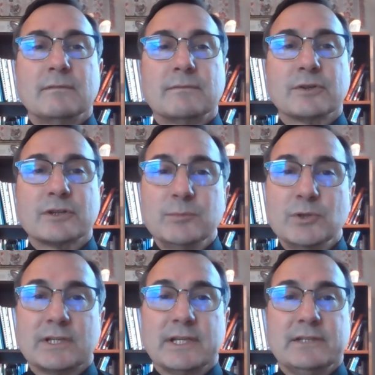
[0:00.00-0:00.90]
For
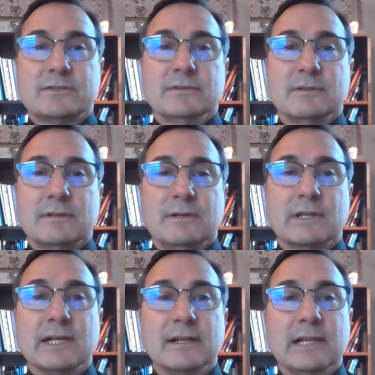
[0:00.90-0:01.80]
communication
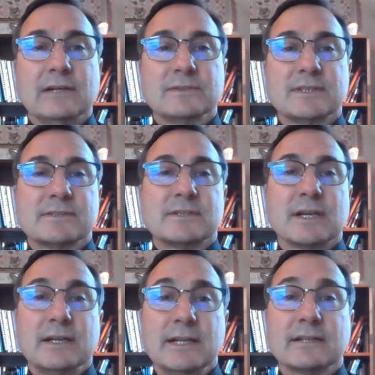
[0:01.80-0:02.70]
that allows us to
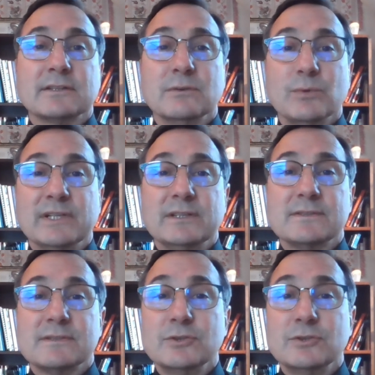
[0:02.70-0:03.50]
connect in ways